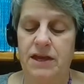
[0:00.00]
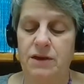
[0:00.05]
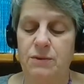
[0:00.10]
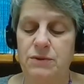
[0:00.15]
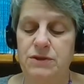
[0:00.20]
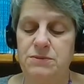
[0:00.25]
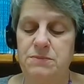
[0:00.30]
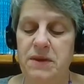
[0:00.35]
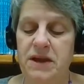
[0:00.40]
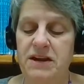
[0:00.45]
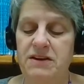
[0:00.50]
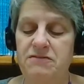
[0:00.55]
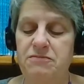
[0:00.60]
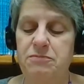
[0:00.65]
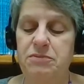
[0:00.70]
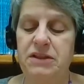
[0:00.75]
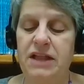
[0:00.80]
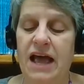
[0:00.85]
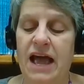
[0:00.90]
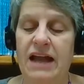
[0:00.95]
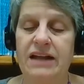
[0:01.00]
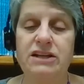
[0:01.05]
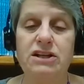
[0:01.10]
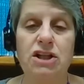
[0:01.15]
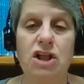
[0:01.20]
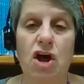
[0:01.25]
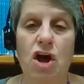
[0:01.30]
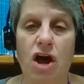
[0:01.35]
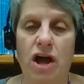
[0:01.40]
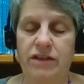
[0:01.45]
It was made of plaid
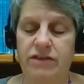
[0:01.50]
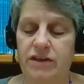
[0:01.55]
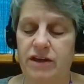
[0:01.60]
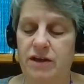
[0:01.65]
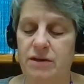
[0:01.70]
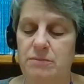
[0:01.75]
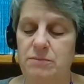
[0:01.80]
cloth,